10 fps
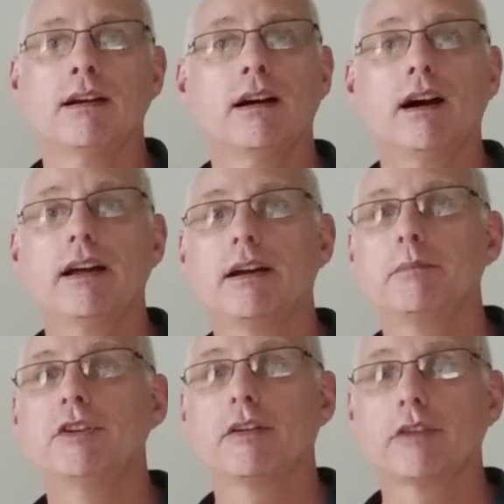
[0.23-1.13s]
Hi,
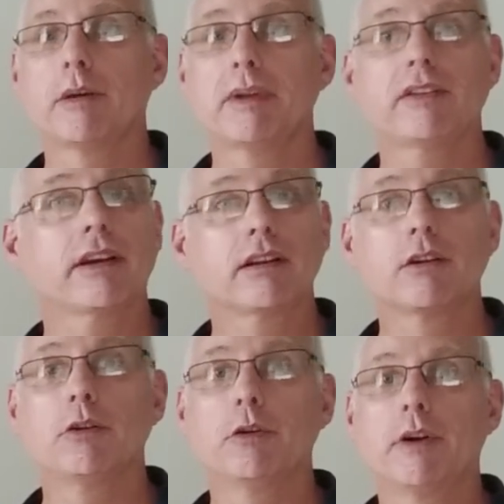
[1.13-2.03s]
I'm Jeff Summitt,
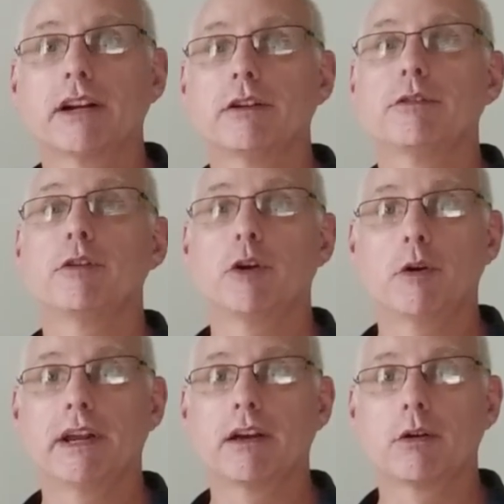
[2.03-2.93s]
Technical Director for
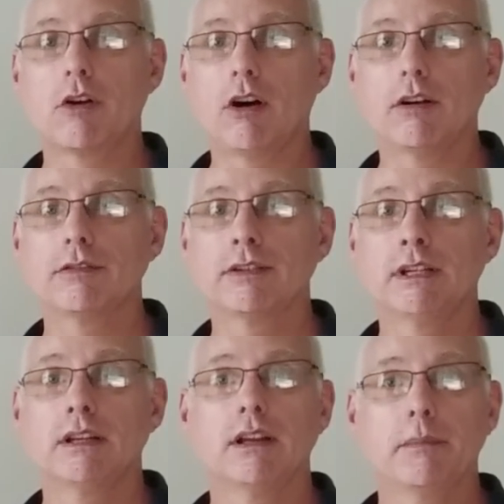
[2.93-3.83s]
Hireko Golf.
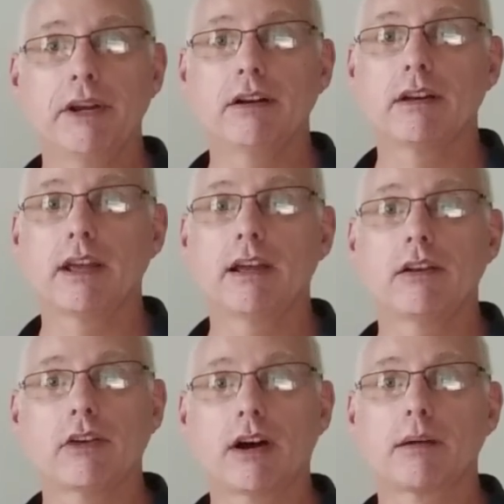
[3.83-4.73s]
I'm here today
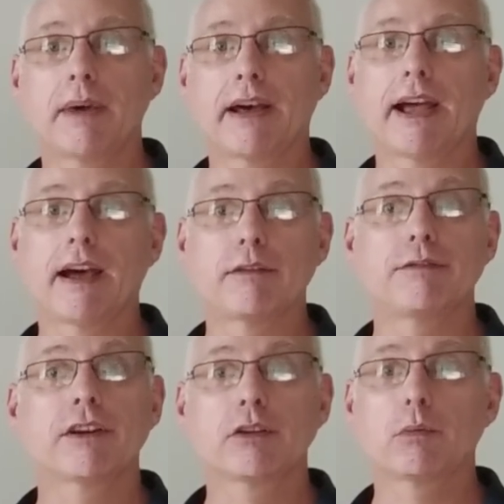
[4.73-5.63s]
to talk about how to
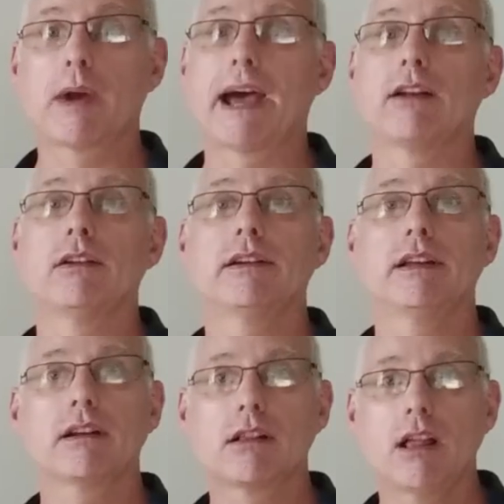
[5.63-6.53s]
fix a rattle
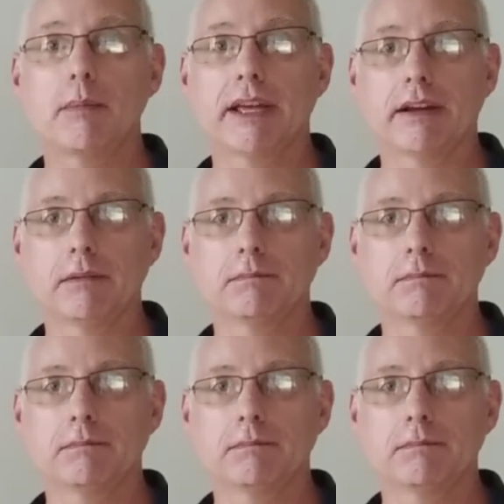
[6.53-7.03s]
in a club head.